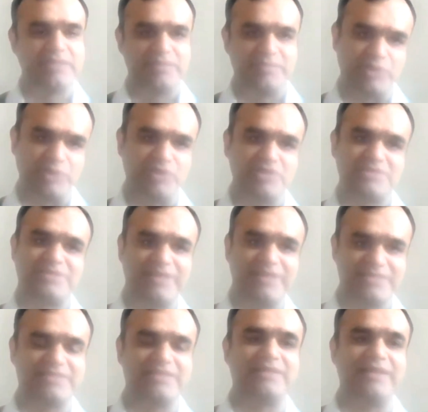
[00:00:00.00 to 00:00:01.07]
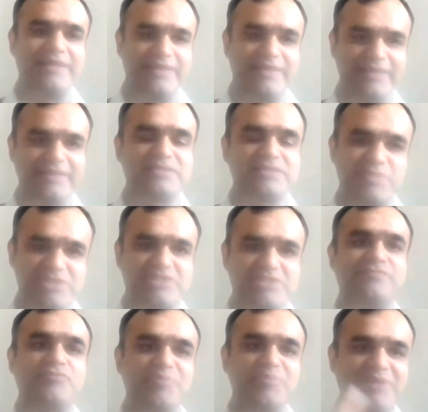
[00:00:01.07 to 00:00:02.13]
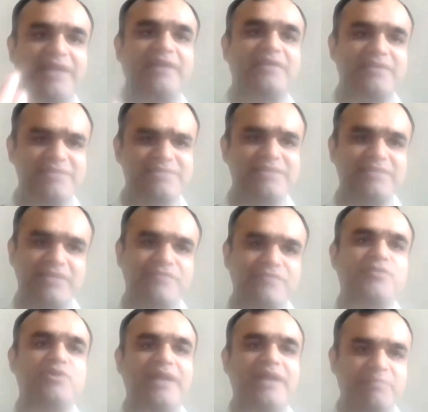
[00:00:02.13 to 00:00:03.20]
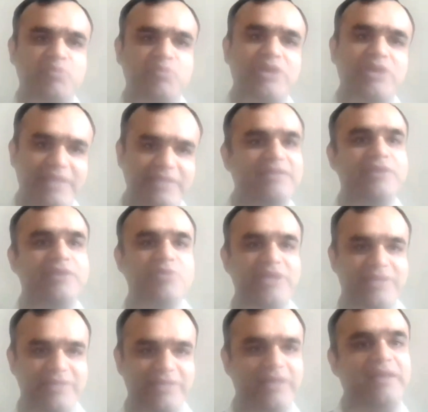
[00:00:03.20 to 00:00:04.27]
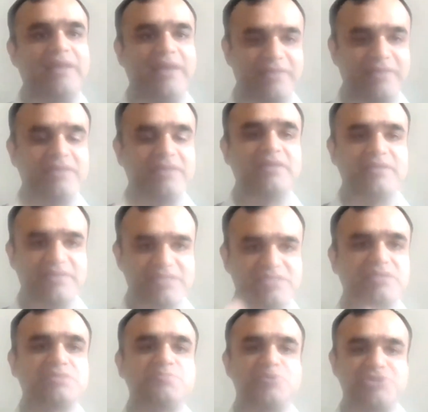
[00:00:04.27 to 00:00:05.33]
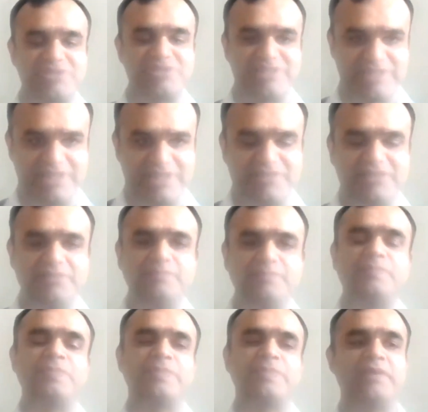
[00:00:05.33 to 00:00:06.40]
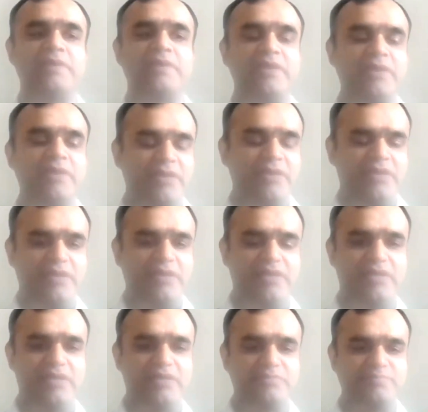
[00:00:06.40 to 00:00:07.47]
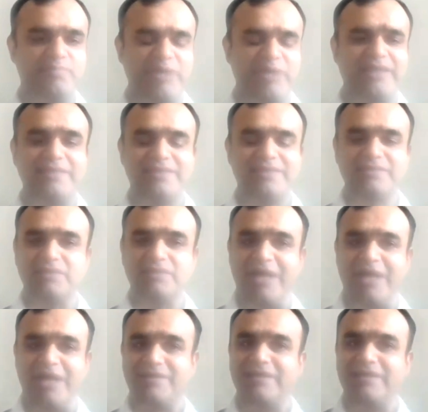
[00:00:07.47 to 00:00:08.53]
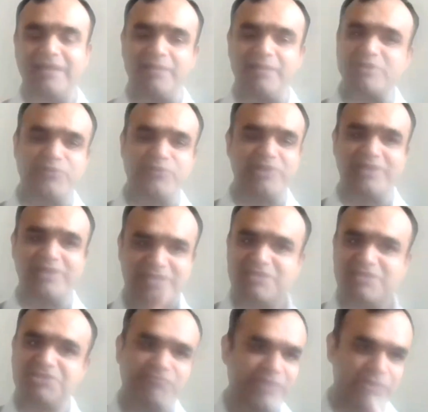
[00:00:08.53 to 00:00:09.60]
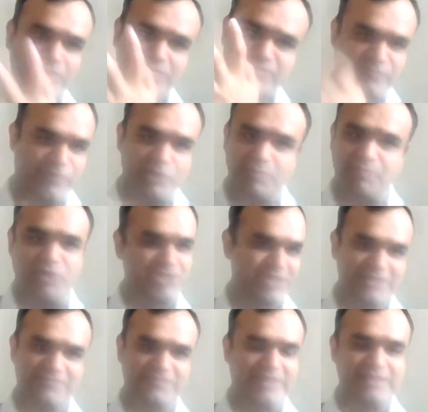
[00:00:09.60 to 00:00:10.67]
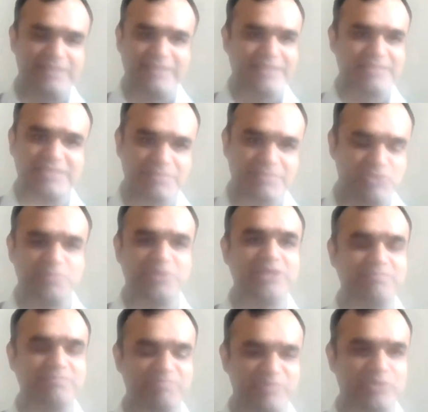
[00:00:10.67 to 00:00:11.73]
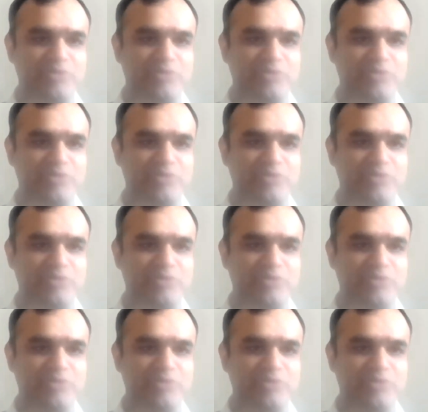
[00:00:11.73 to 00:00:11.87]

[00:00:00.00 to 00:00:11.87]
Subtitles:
because real estate lending is perceived to be higher risk and therefore more highly regulated and higher risk exposures, etc. But I think the market dynamics for real estate are shifting for the positive. That seems to be,